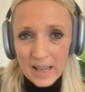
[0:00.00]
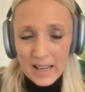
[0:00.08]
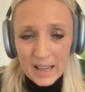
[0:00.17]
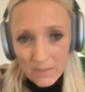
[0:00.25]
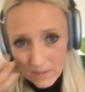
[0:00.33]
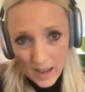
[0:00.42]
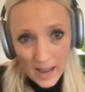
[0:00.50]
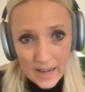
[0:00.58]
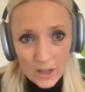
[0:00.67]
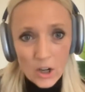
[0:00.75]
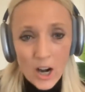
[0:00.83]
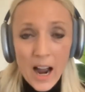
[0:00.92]
If I
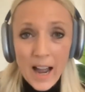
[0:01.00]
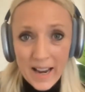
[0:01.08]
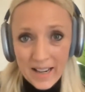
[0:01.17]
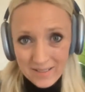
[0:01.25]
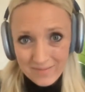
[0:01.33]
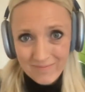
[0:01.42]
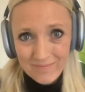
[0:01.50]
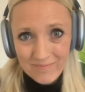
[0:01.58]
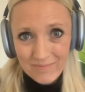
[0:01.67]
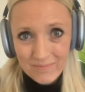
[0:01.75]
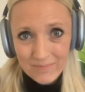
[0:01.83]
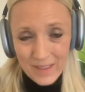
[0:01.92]
cry
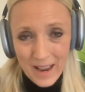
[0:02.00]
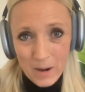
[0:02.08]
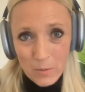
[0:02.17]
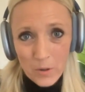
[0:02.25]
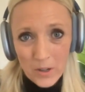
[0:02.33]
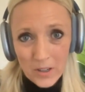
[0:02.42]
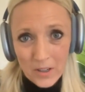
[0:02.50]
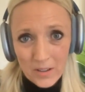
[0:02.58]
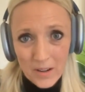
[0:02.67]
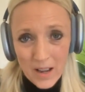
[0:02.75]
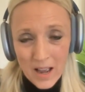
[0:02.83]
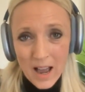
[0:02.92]
at work,
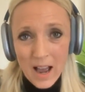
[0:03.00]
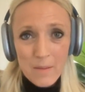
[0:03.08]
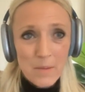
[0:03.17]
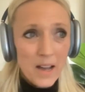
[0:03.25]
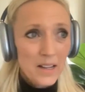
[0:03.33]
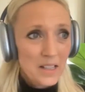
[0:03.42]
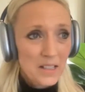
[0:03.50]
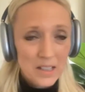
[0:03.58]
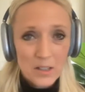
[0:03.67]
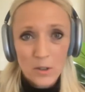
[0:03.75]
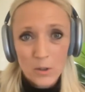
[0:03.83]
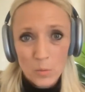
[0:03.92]
I'm not
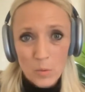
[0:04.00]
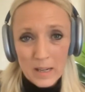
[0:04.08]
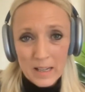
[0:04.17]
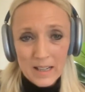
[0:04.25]
considered weak.